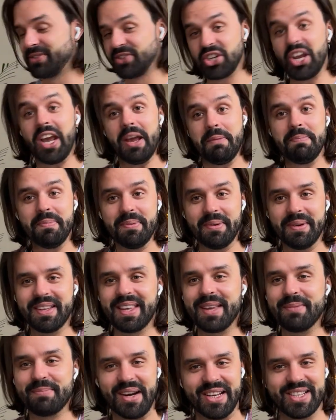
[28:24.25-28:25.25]
cheap,
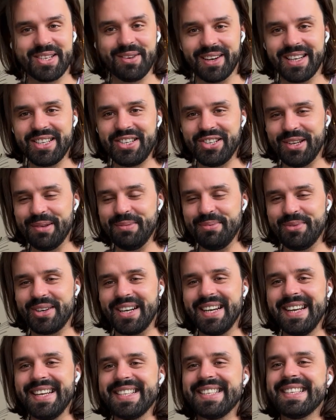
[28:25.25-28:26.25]
comparatively cheap,
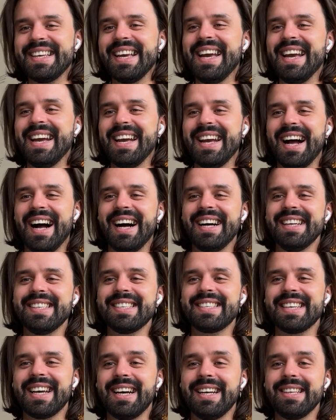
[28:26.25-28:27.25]
right?
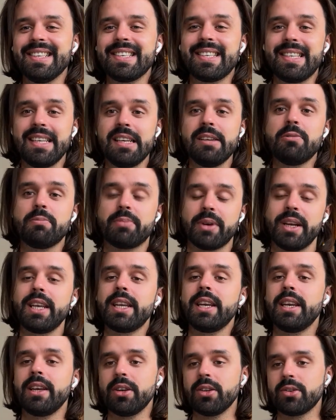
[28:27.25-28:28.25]
And still
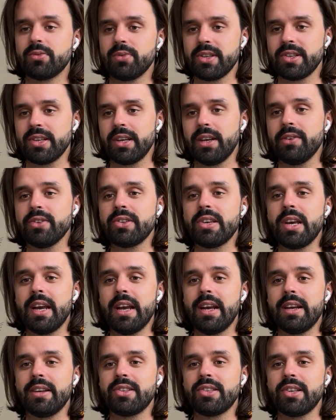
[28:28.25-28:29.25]
bringing a good result.
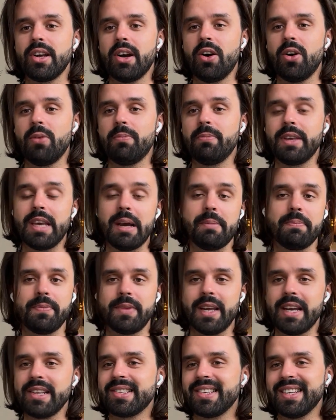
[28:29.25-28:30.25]
So yeah,
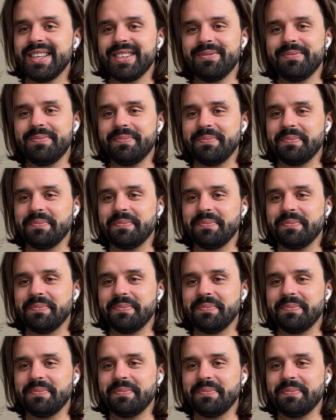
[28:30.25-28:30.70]
that's it.